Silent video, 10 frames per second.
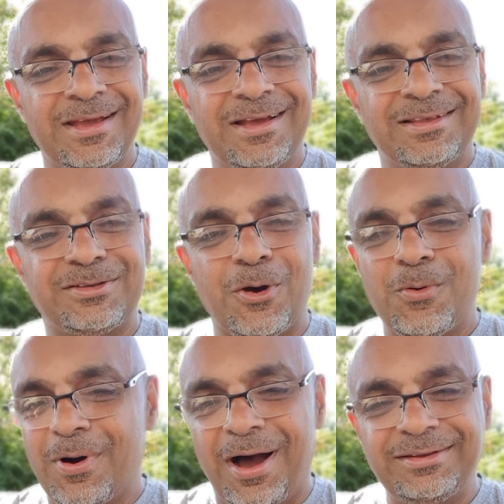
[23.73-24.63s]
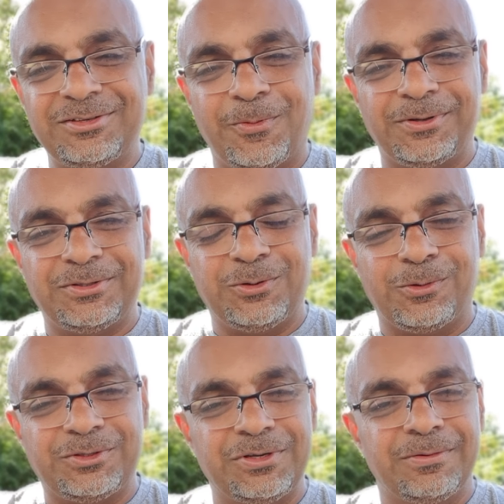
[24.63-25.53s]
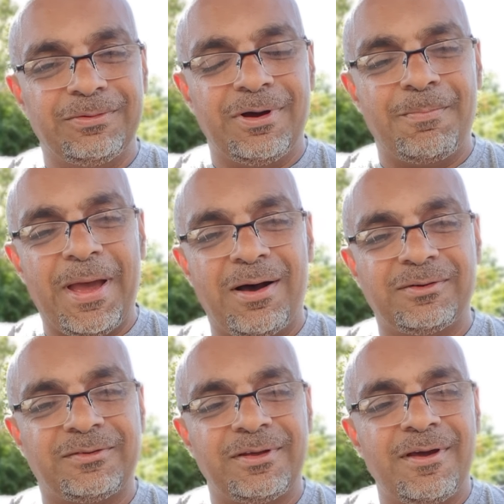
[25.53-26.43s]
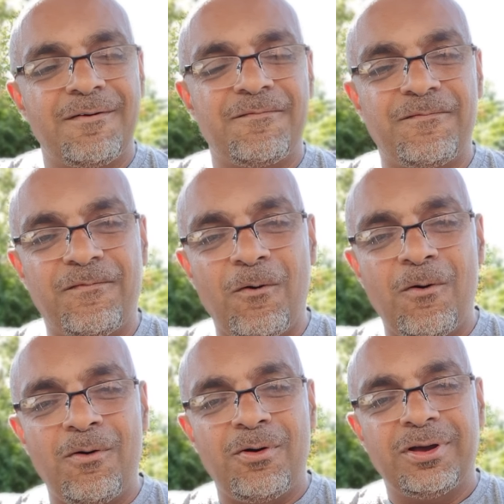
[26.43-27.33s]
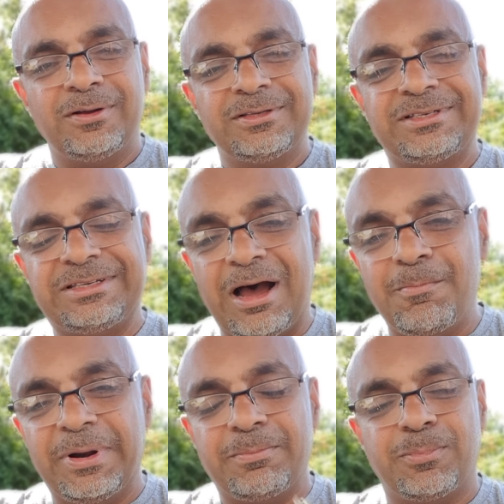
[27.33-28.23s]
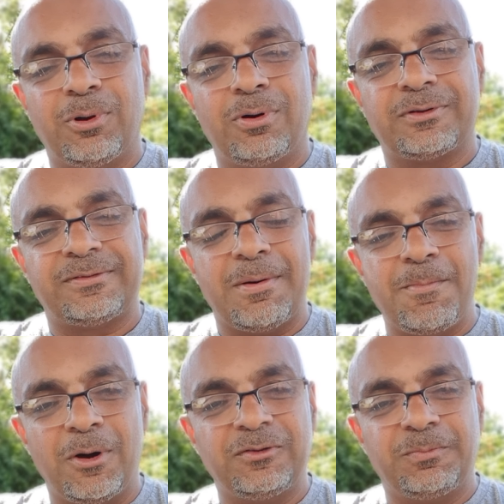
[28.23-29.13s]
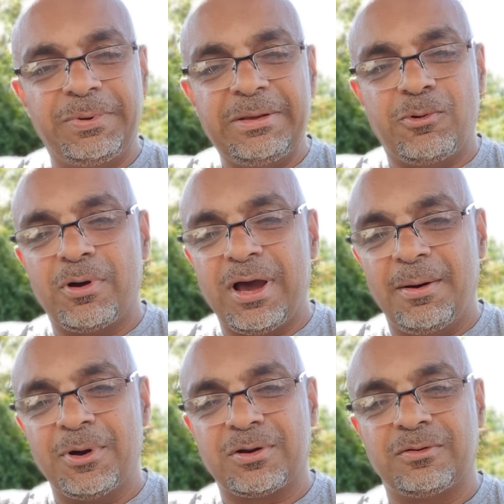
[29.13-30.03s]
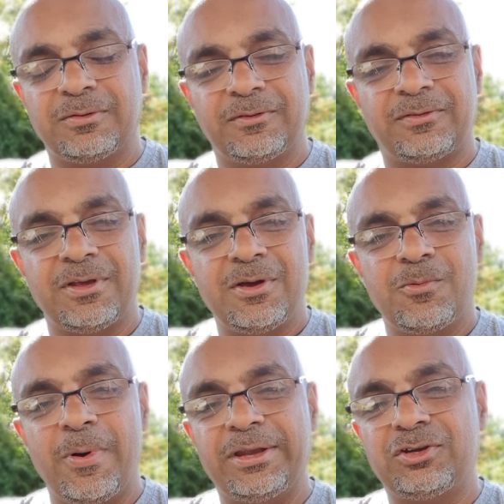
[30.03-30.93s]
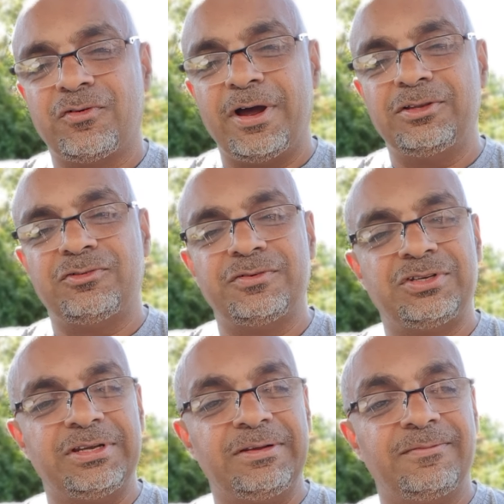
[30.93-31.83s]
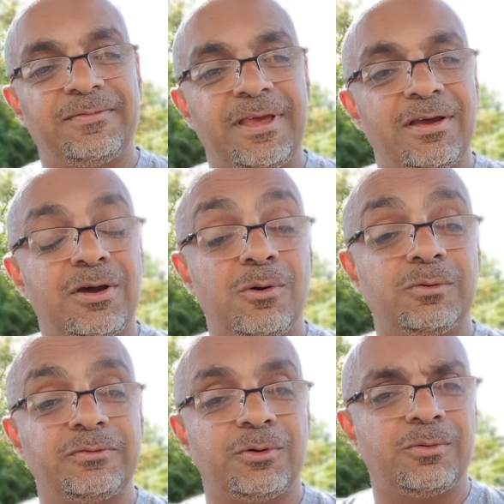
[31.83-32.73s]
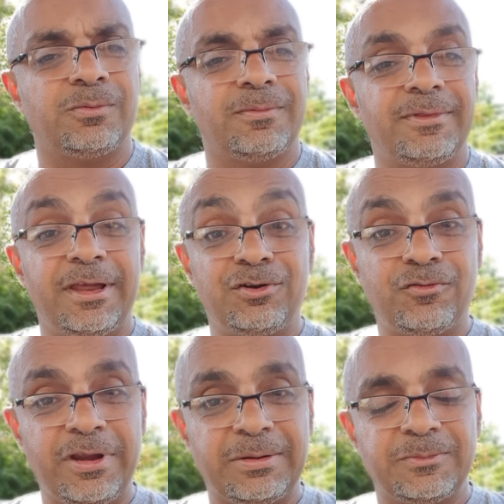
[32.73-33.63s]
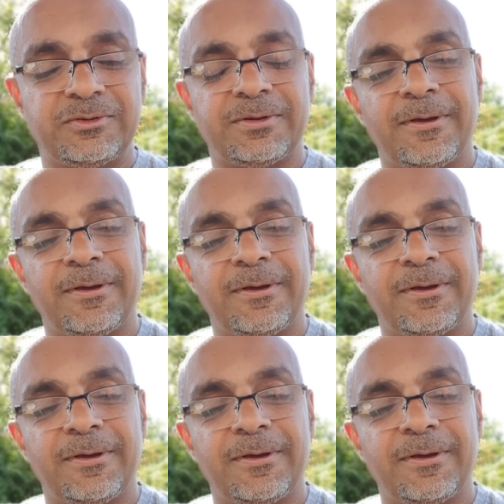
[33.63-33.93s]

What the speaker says: So I just want to talk to you about four stumbling blocks that most people come across when trying to achieve their goals or their dreams.